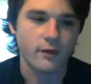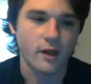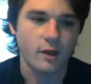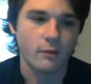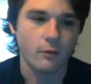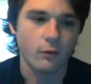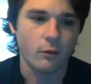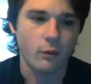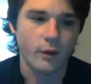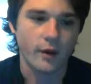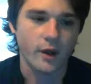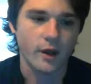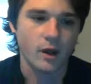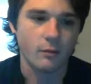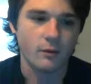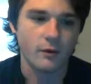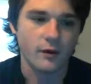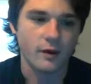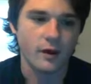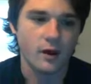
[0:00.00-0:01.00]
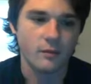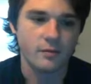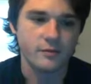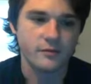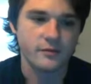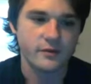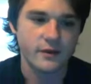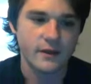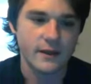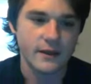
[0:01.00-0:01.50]
of Famer, win a couple
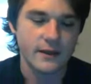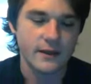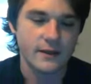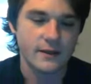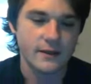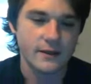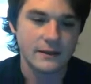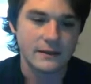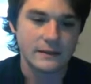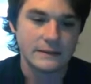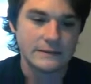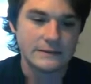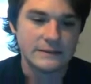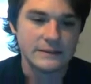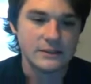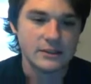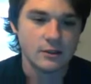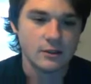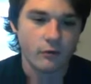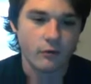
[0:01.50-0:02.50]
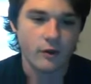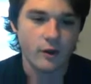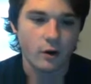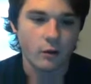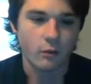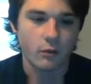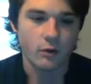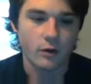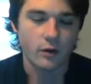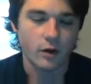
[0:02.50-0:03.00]
cups, and, you
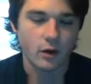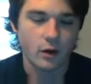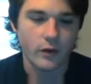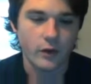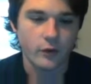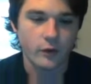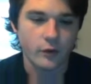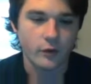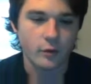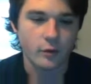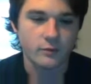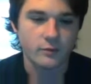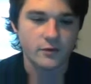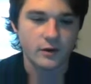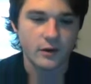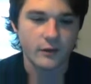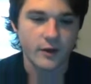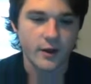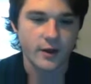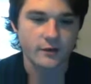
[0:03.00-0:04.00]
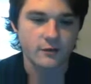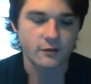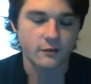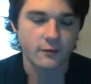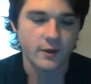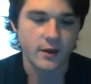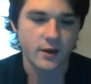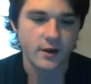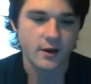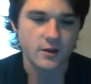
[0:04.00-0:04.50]
know, we're in all likelihood we've seen the last of
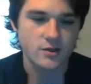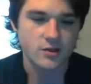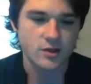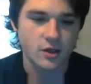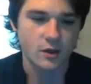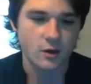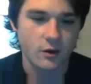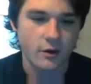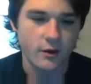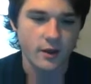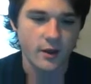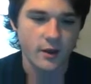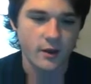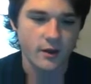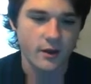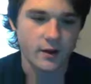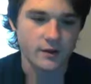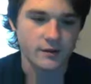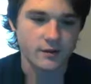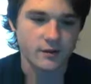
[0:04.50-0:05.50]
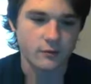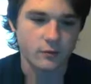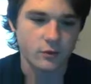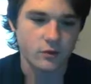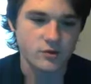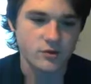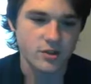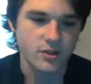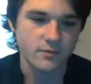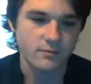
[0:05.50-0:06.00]
him in the NHL, and it's
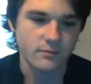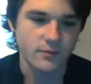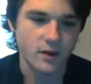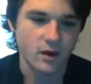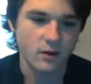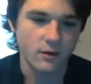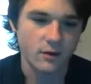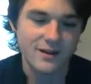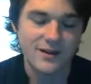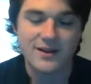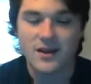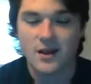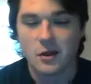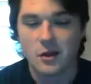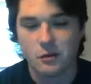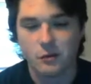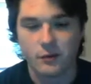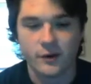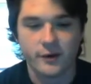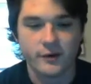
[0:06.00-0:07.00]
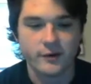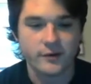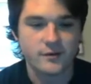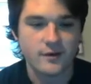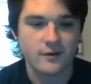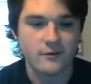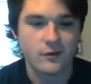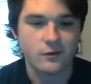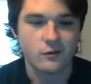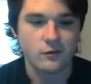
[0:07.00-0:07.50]
unfortunate, you know,
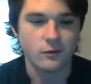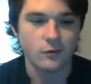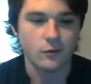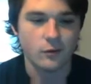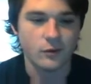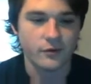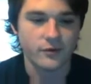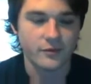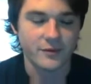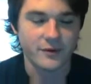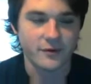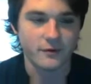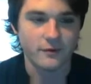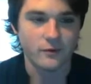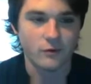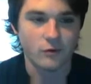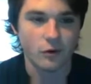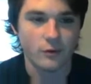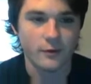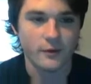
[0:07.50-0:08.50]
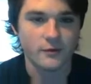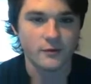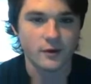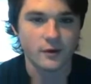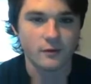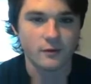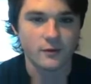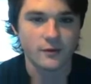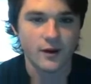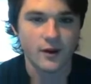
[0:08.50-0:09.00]
372 goals. I mean, if you told me he was
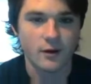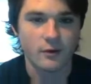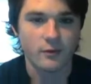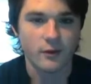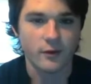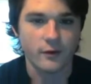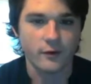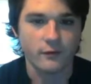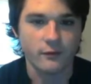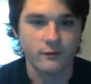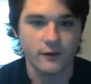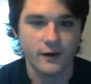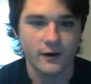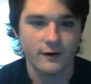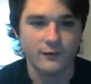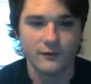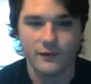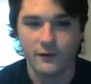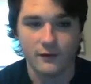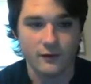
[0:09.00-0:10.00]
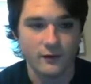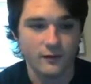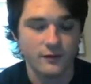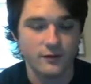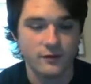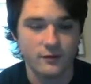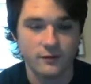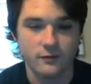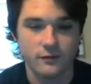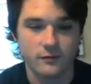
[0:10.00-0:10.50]
going to retire with under 500, I would have
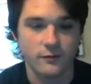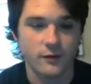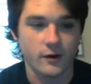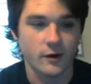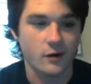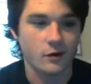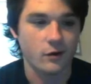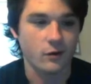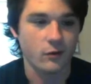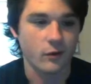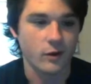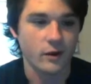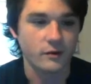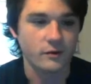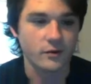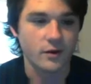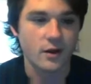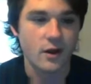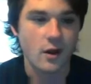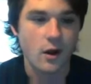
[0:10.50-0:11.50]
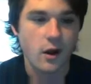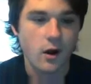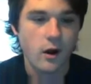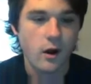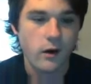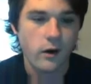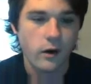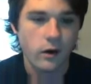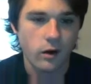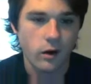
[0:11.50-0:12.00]
said friggin' crazy.
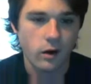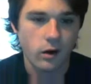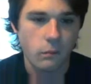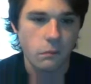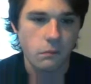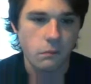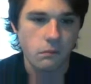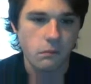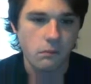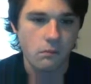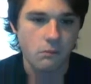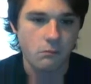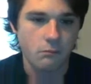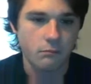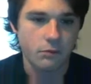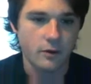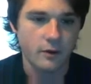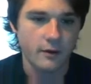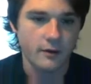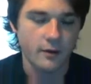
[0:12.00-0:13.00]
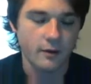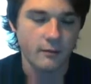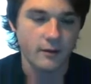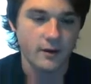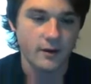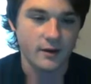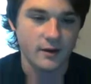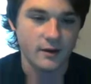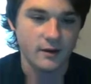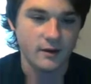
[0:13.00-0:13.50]
But, I
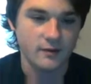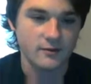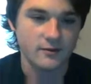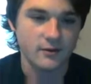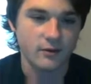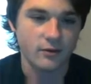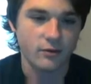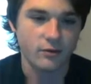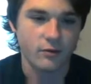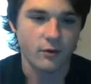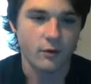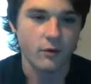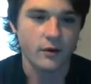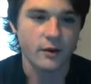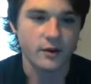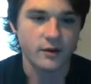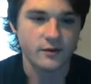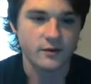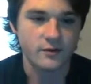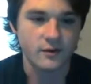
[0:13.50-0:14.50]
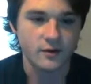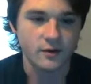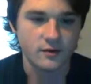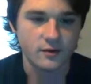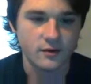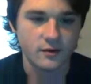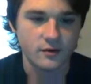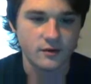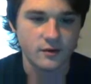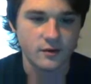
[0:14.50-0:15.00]
mean, he hasn't had 30 in a
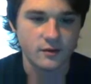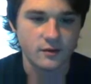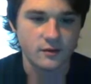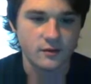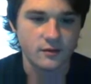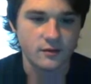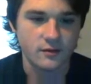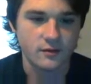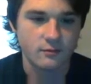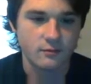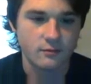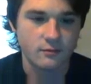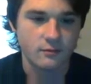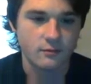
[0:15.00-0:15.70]
season since